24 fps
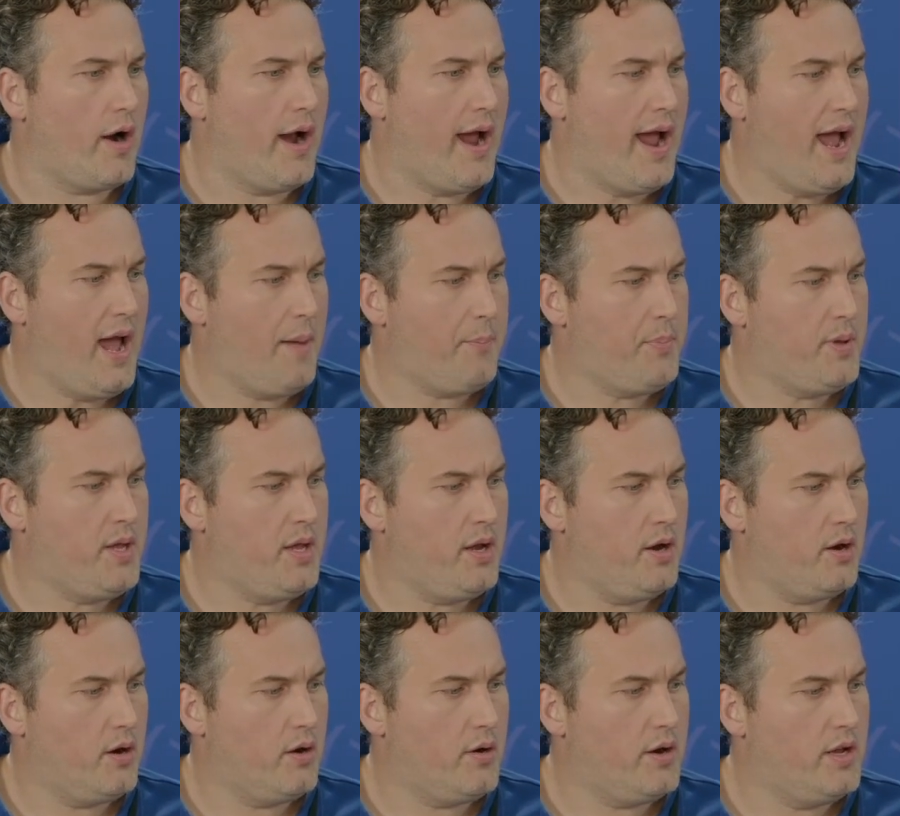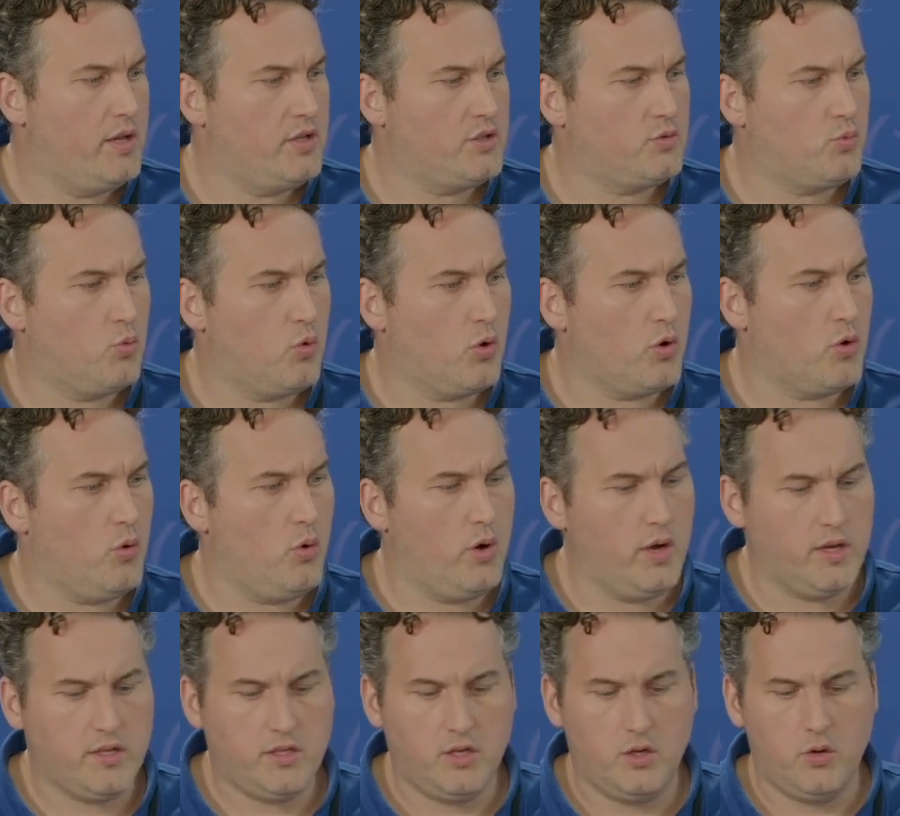app here is we're
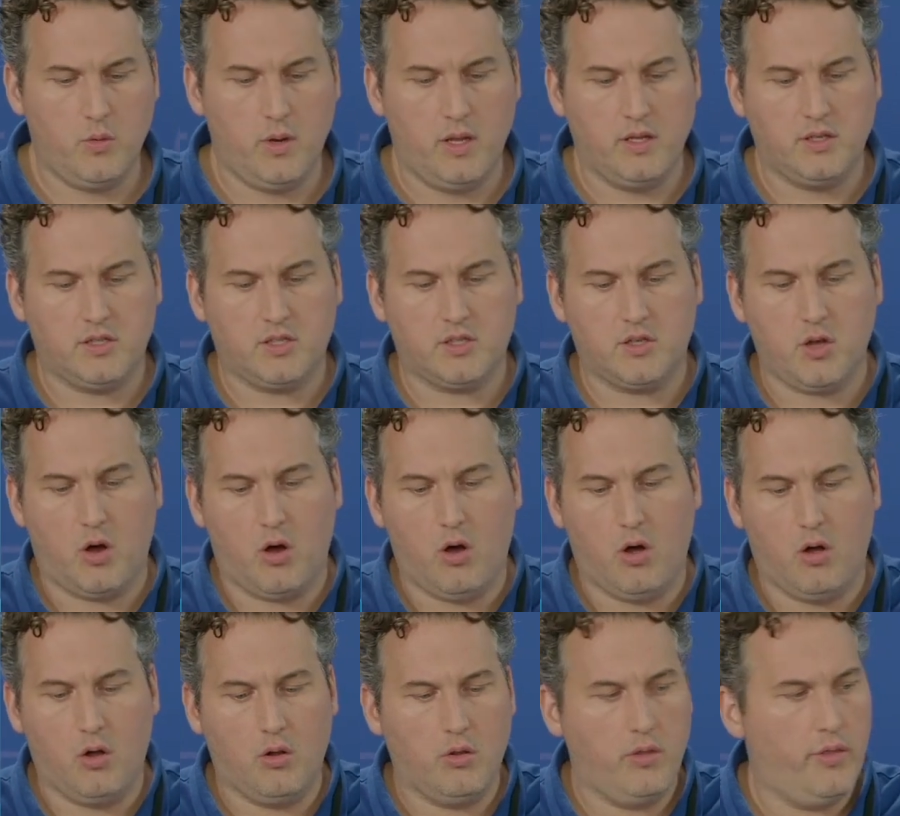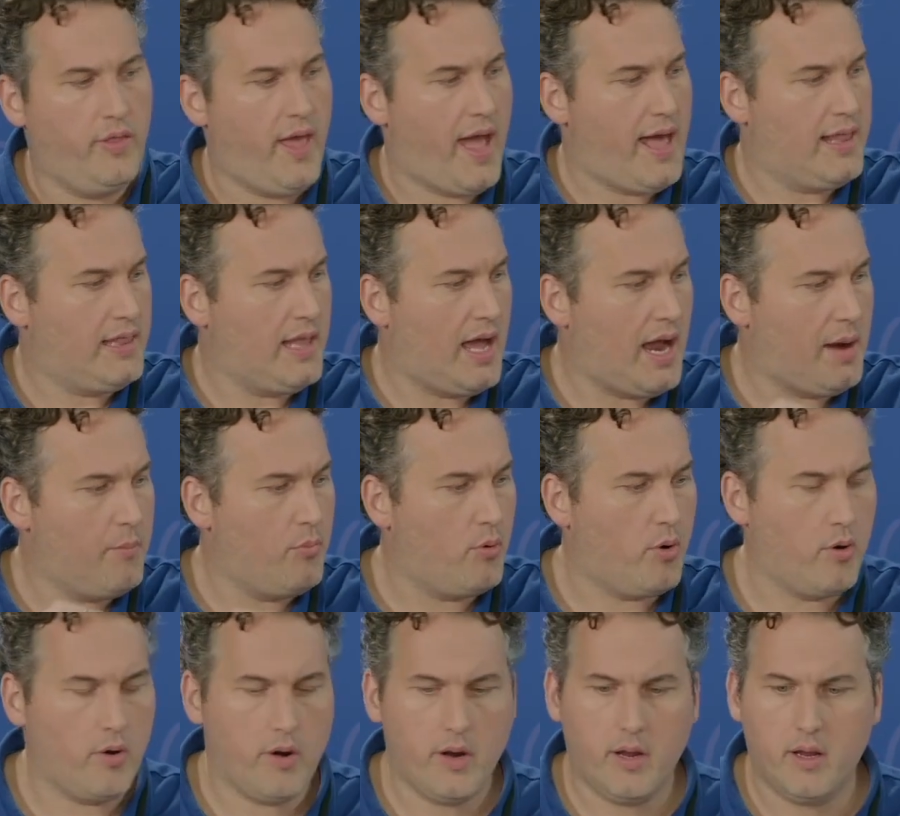going to install that
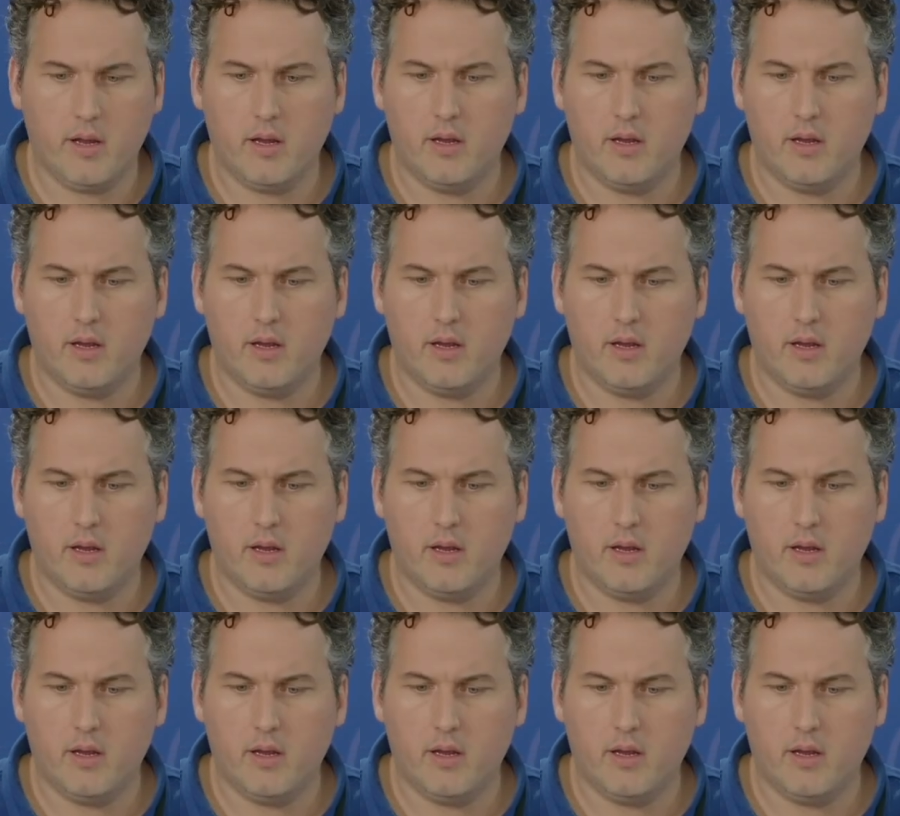library.